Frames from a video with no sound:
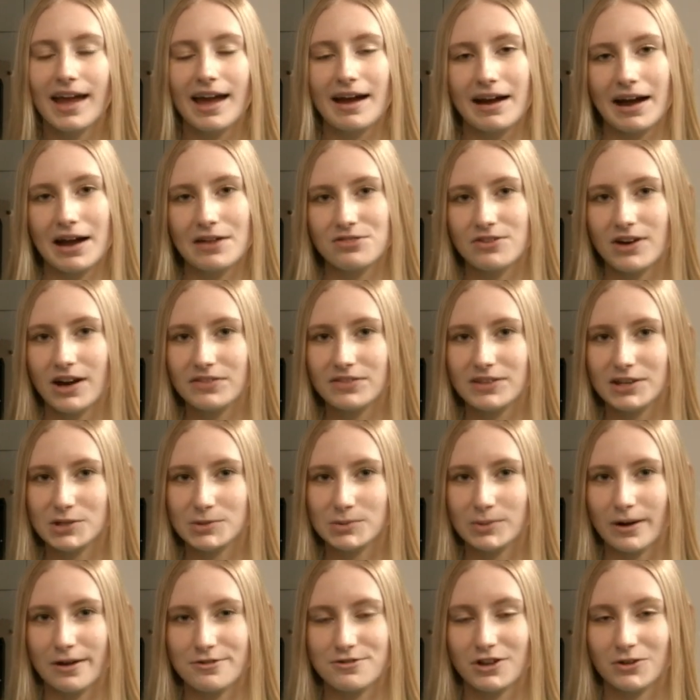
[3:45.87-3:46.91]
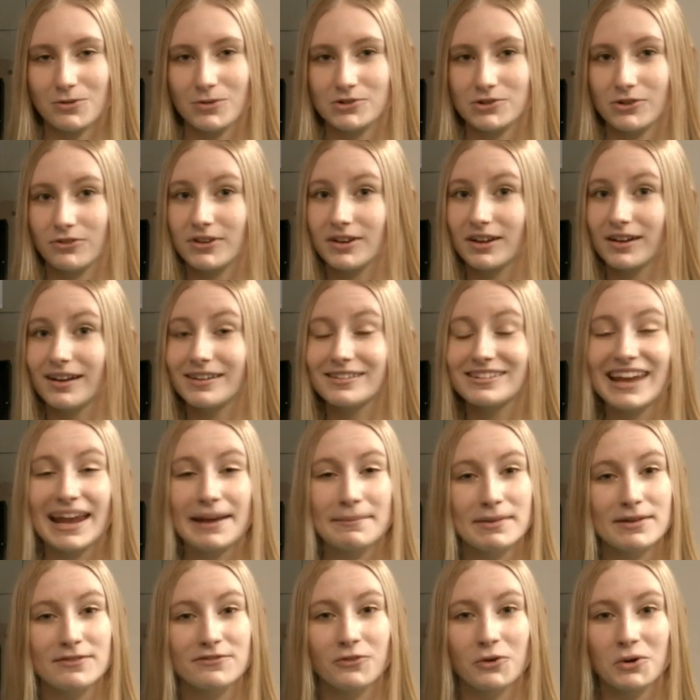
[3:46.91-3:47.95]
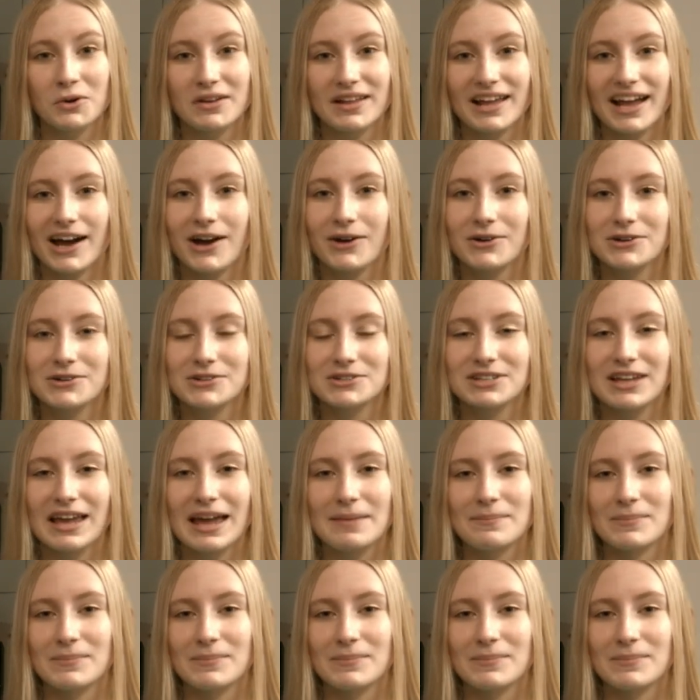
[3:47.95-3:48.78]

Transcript: I thought this project was only going to take me 40 hours,